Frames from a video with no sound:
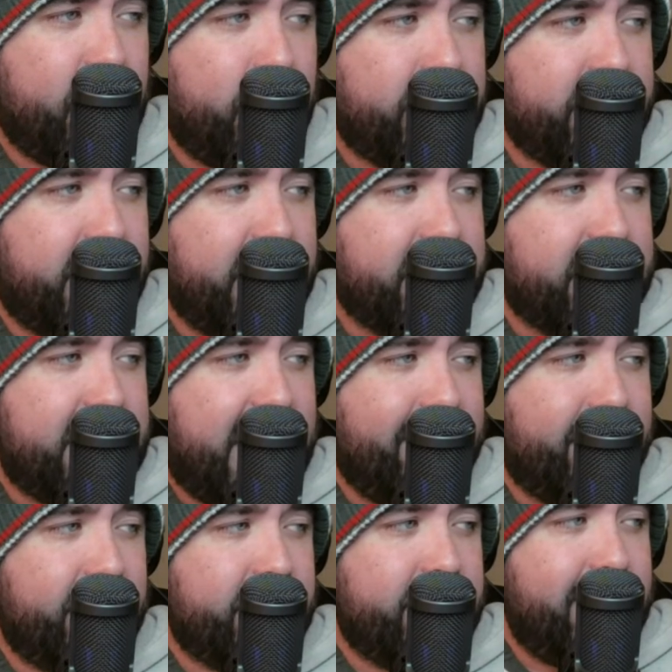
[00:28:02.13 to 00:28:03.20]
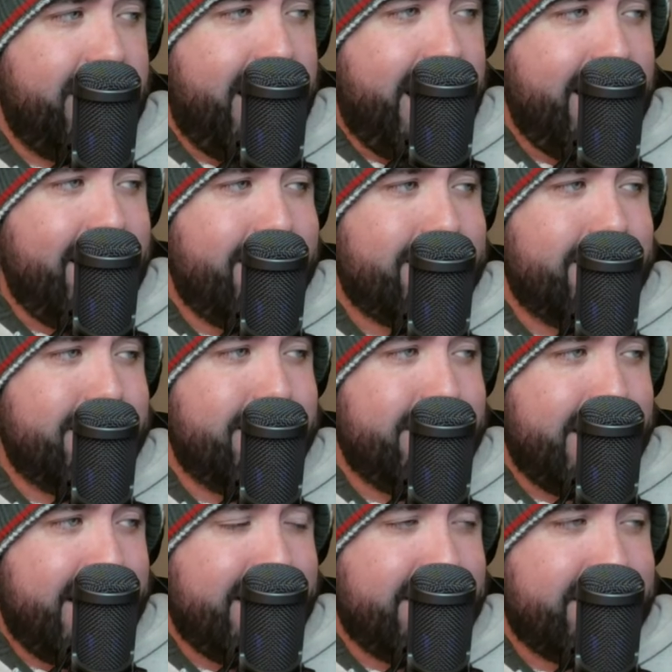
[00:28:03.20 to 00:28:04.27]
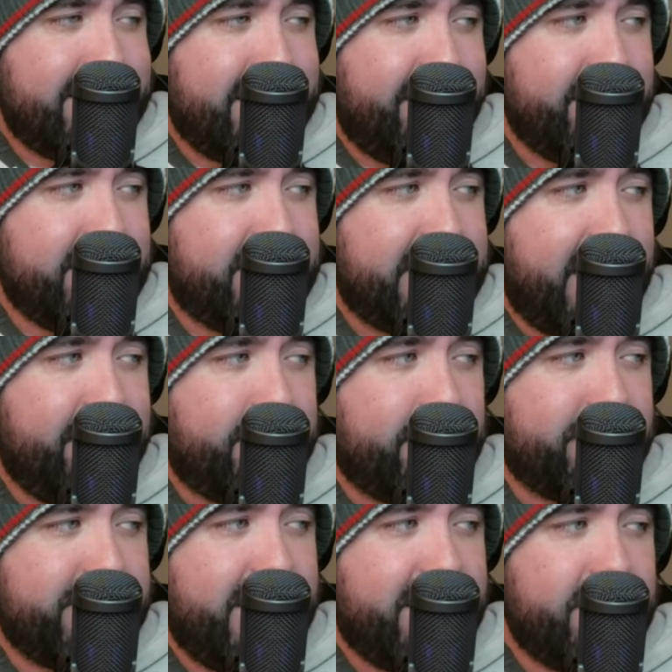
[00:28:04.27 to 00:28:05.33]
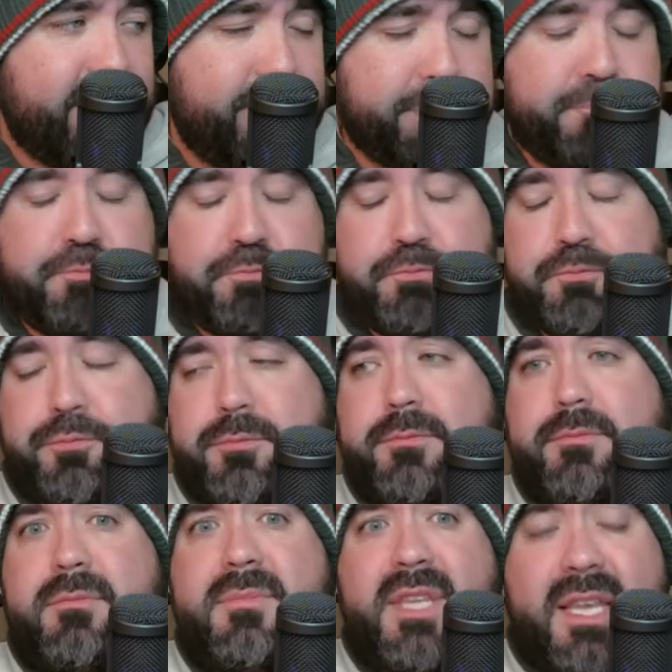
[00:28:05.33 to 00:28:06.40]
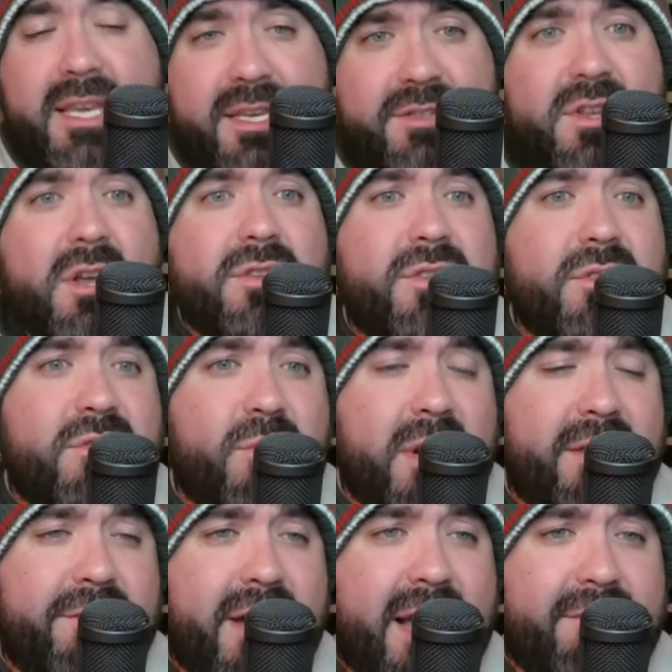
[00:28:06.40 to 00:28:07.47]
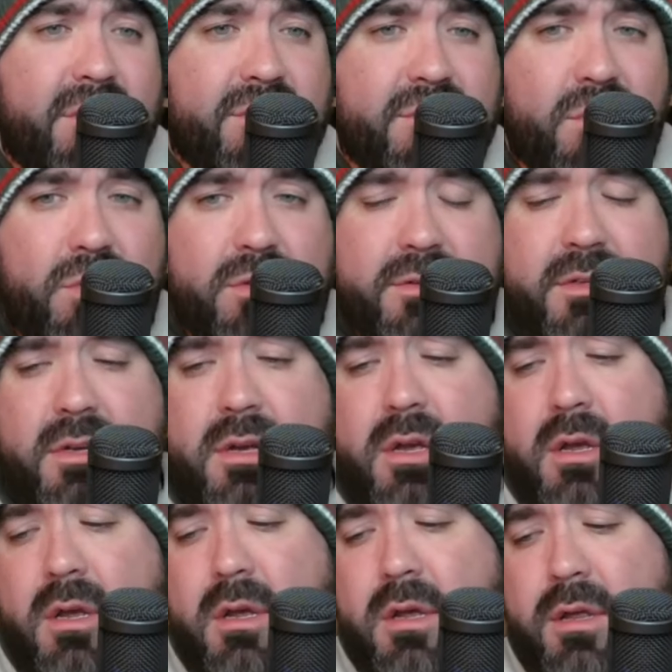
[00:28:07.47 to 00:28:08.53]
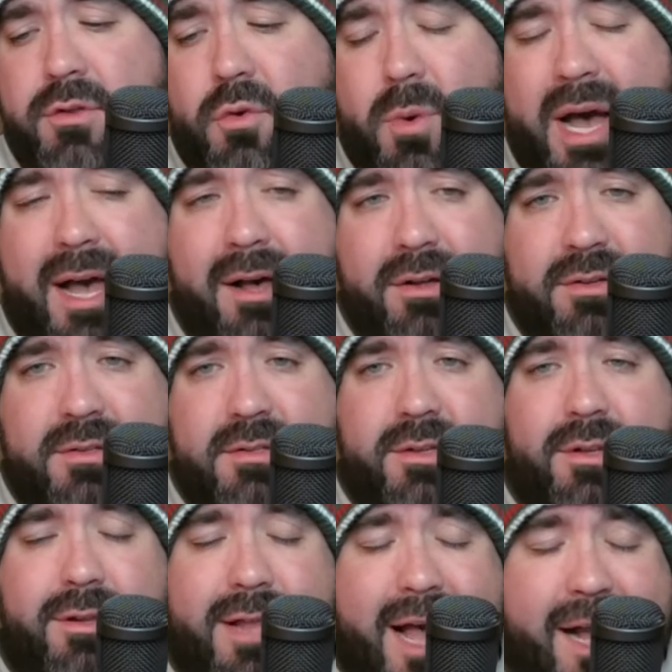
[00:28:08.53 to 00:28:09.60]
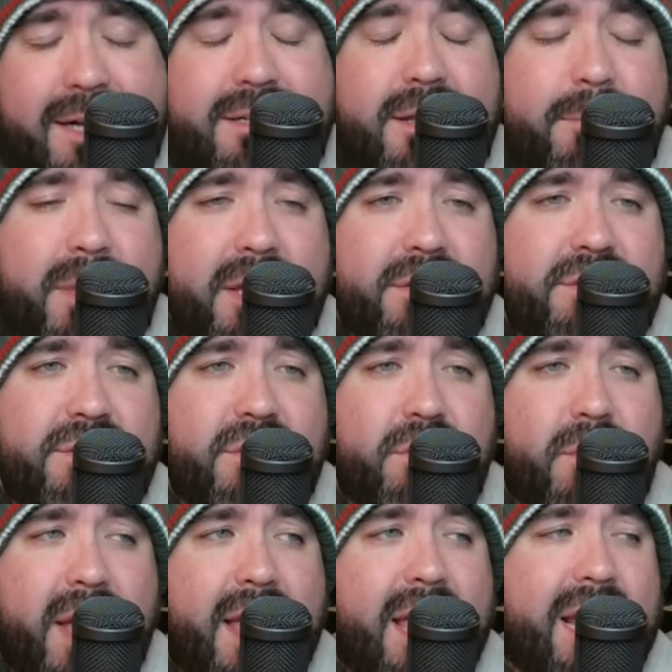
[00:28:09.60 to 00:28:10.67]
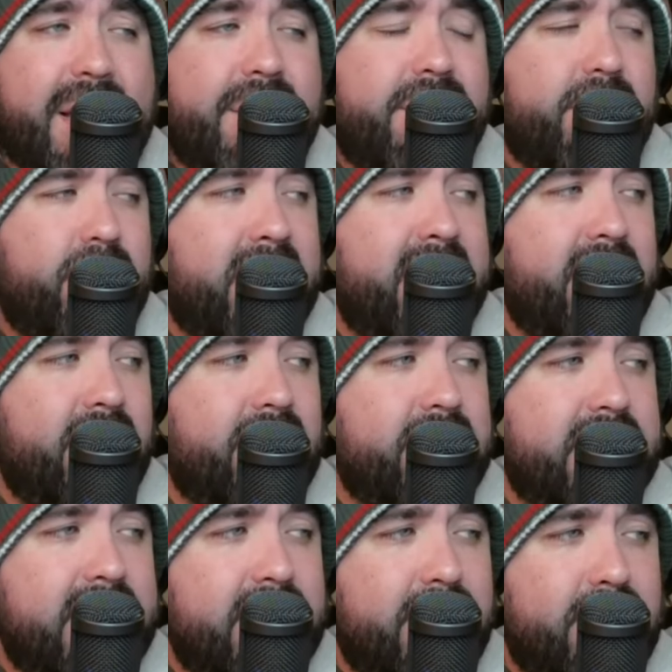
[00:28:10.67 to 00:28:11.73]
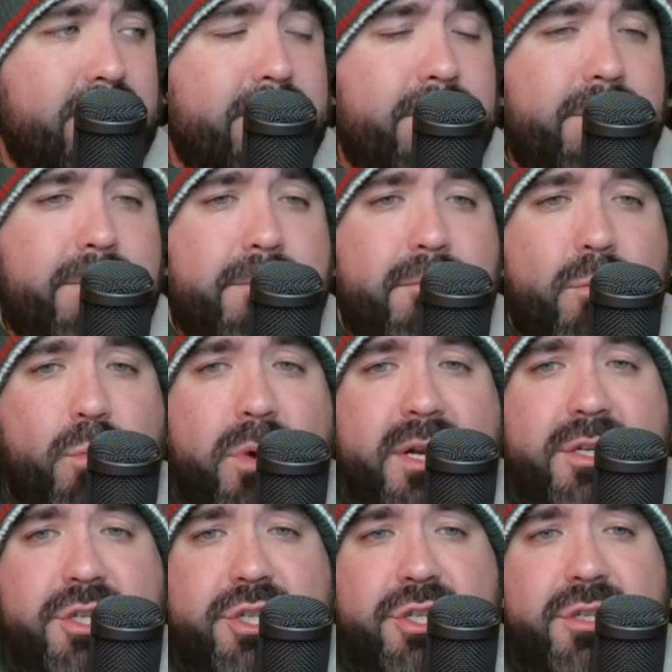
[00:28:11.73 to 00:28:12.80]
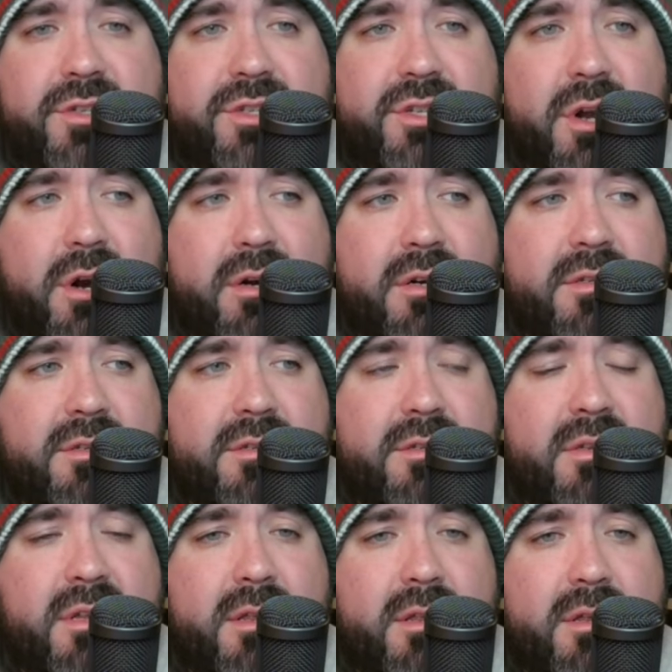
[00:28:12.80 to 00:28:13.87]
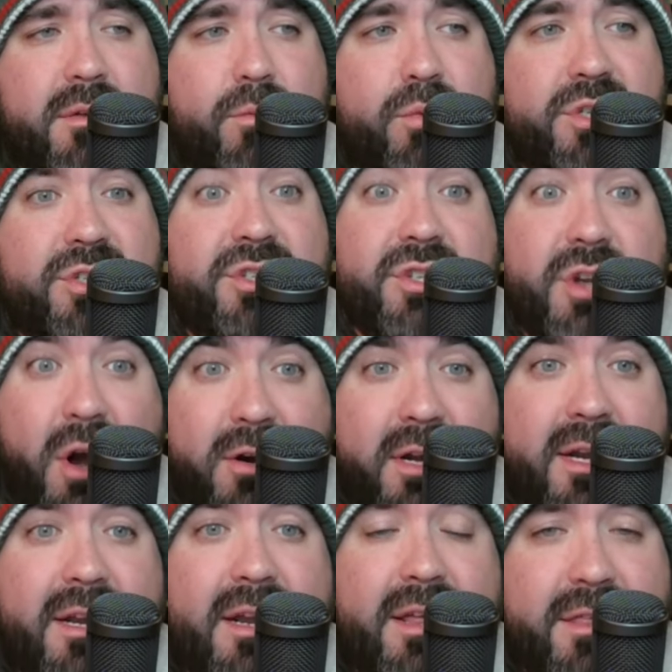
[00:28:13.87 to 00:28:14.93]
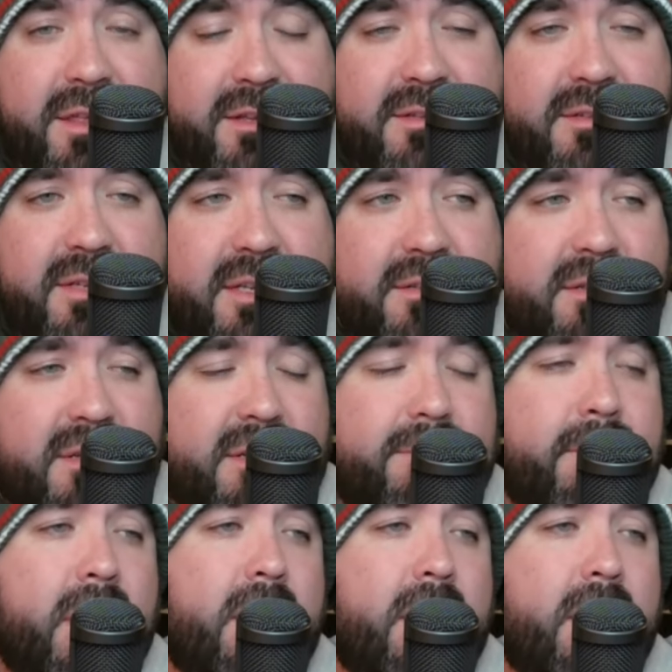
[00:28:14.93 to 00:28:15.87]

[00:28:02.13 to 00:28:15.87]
goals against average and an 897 save percentage. He's also 25 years old. The Wilds locked him into a three-year deal, which started this season